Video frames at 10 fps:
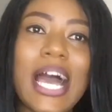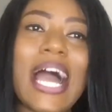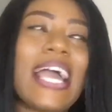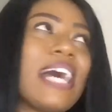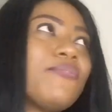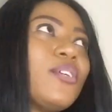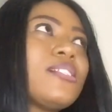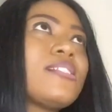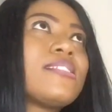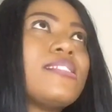I have
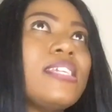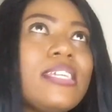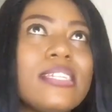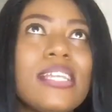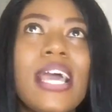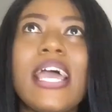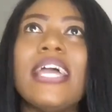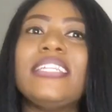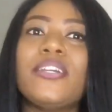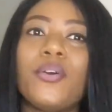not seen
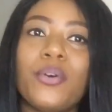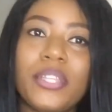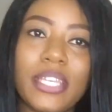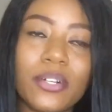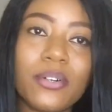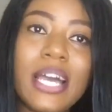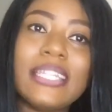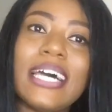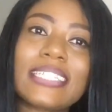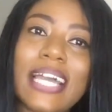any oil
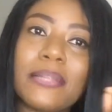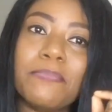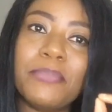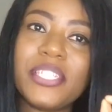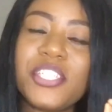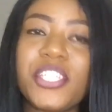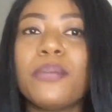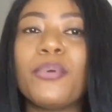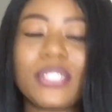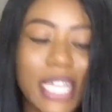that can beat
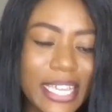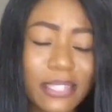shea butter.